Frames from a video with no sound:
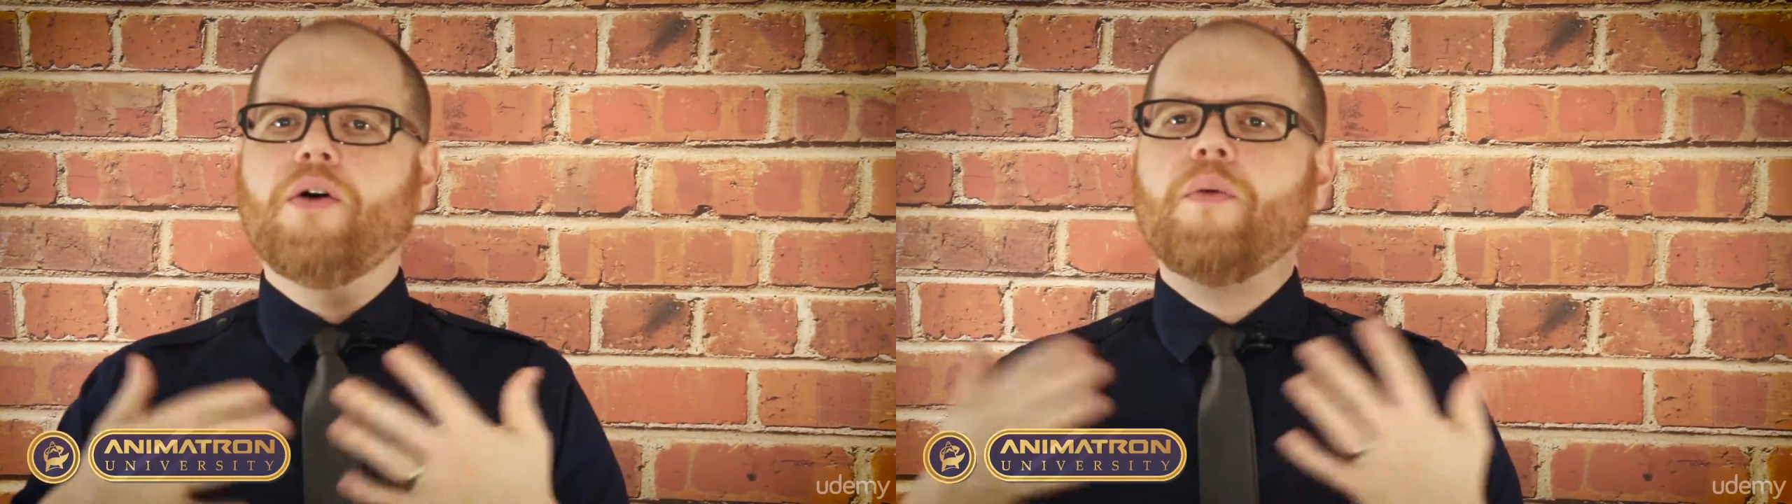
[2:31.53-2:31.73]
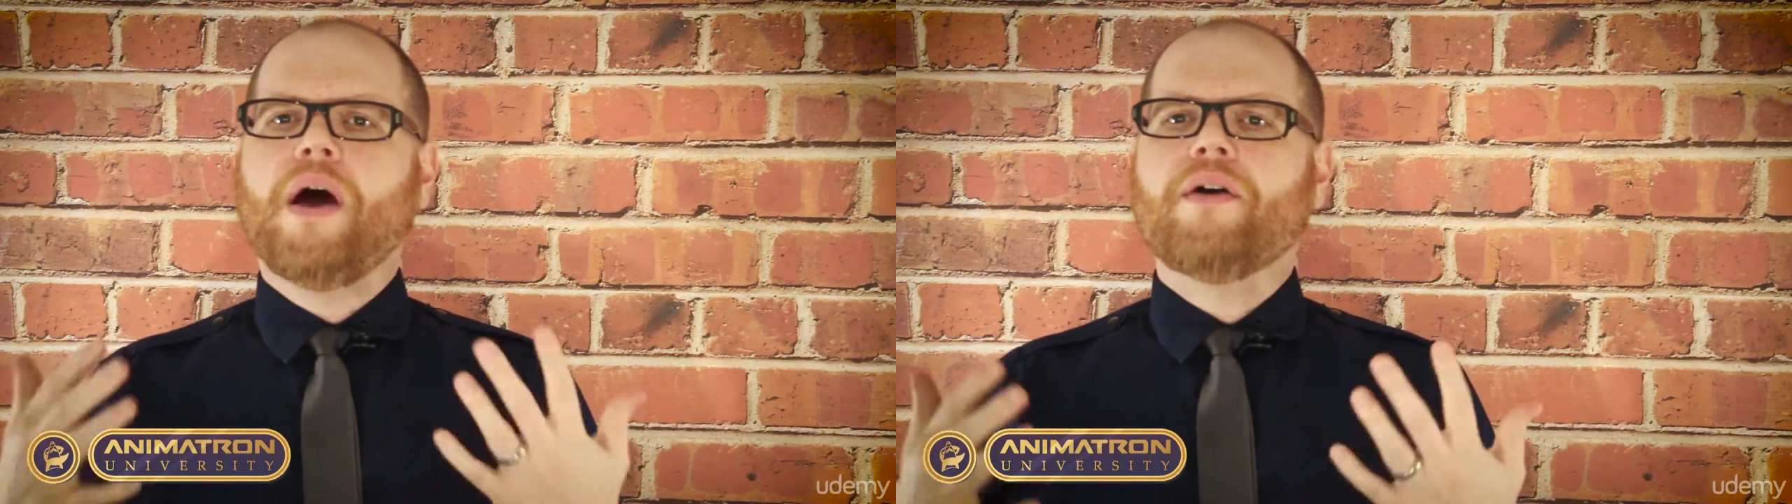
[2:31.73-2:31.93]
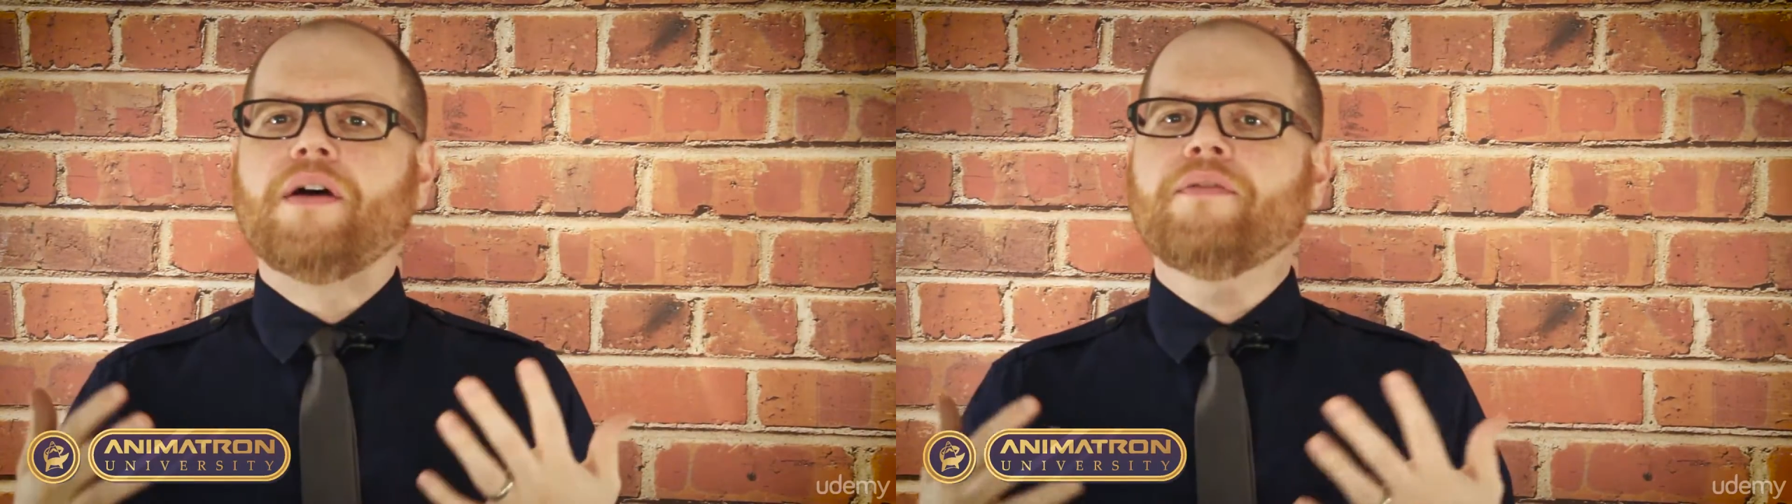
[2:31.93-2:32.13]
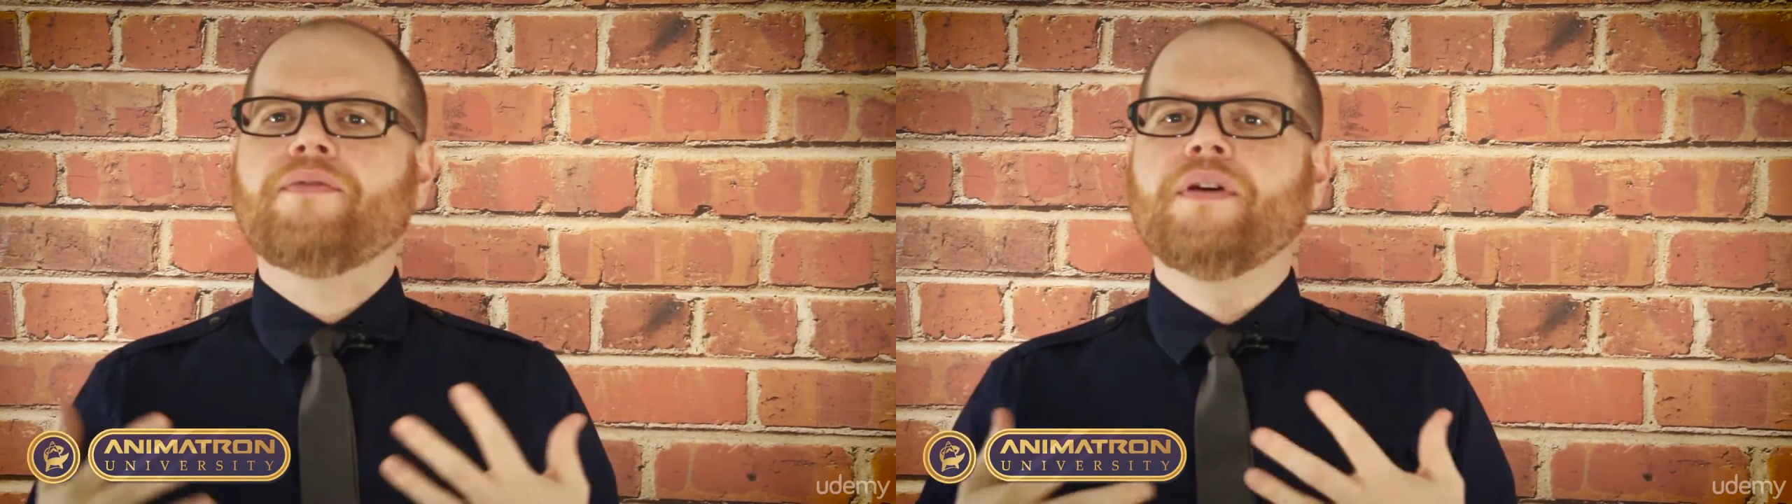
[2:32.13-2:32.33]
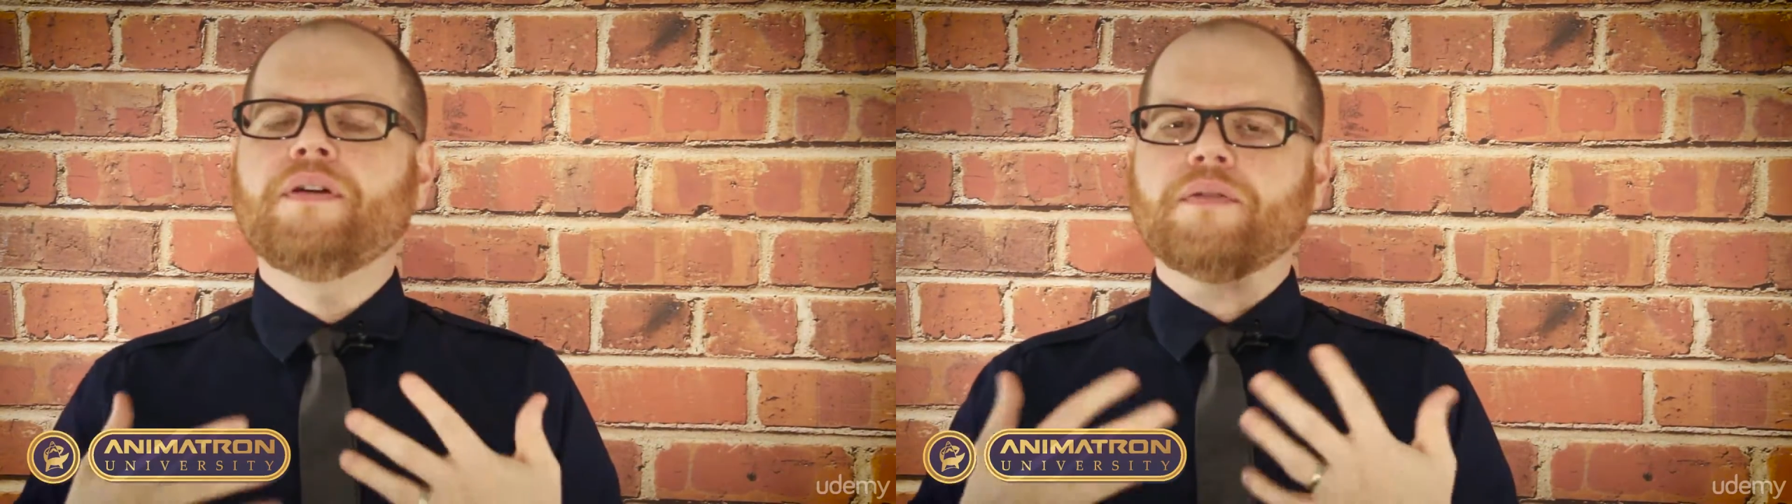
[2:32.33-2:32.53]
low
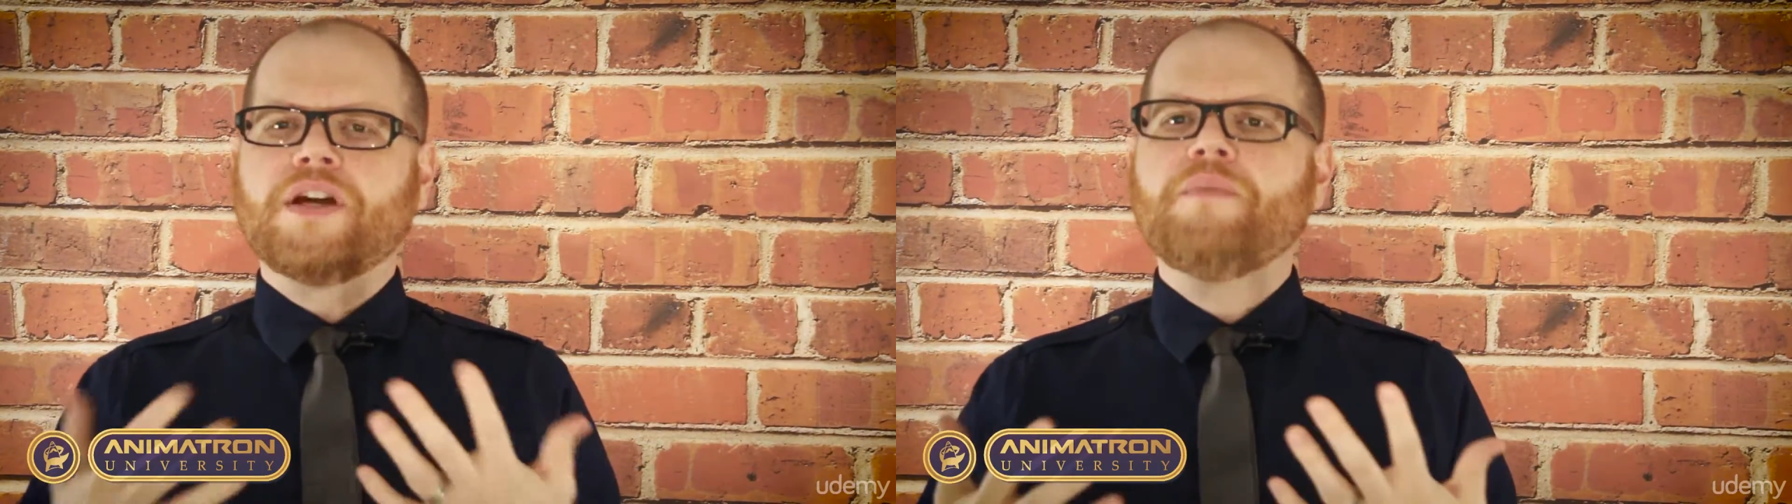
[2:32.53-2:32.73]
amount of